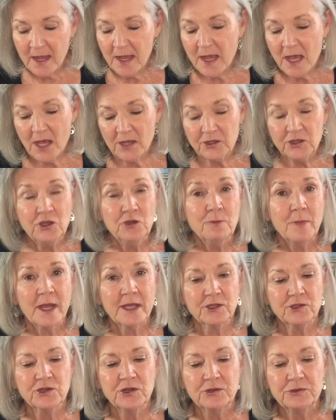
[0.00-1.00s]
You might
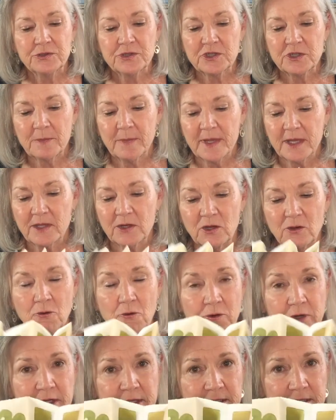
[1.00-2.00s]
choose to make an
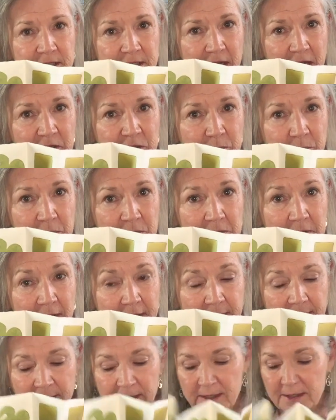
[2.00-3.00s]
accordion sketchbook like
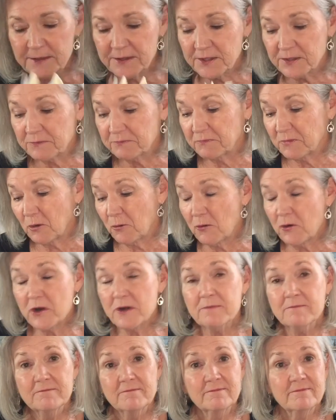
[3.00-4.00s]
this, or
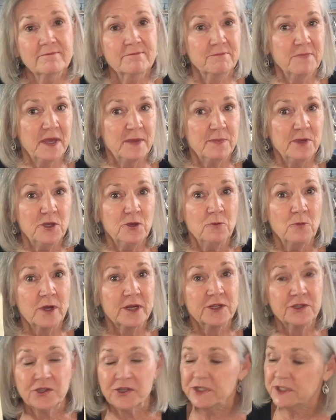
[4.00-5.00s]
maybe you want to
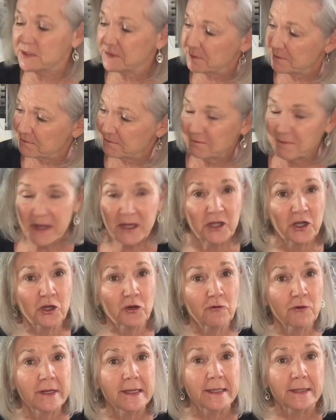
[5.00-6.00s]
just make a
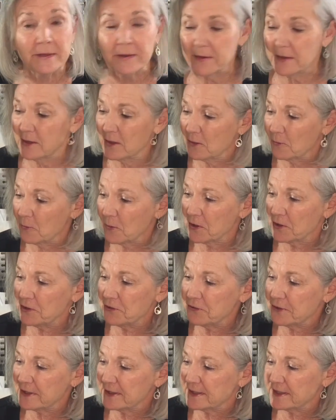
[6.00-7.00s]
grid where you
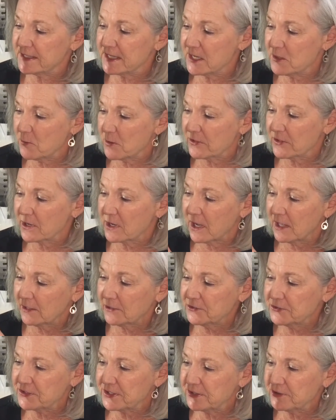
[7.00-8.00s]
can see where the
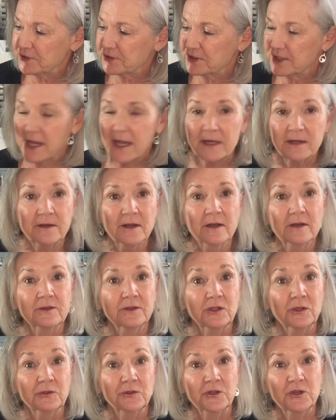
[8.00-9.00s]
colors intersect.
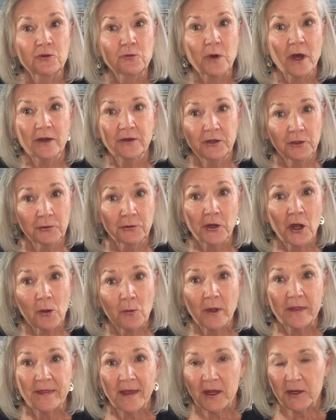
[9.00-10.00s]
You'll know what
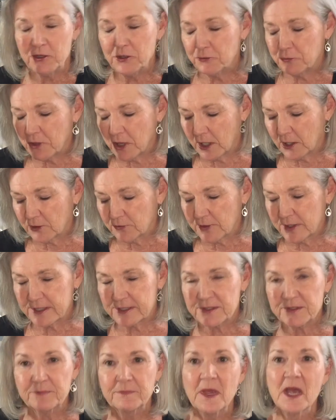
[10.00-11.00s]
that new color is.
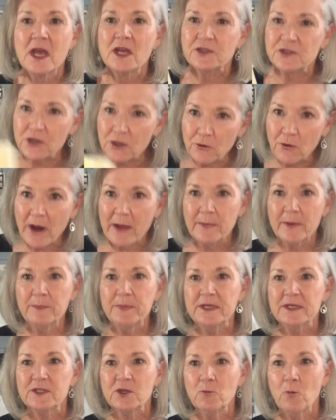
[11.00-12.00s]
So grab a
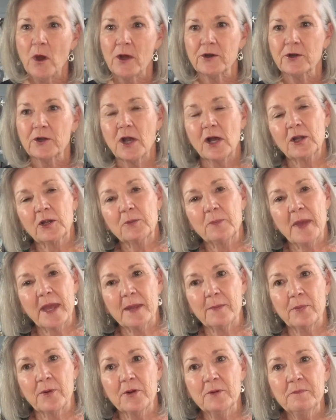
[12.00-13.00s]
piece of watercolor
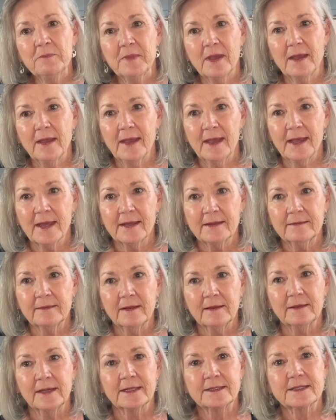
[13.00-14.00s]
paper and
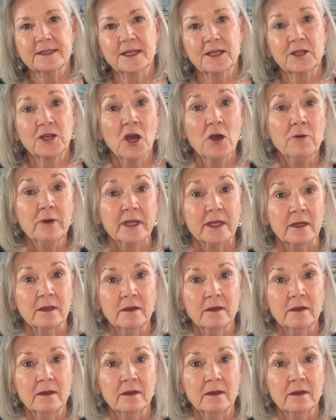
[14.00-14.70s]
let's get going.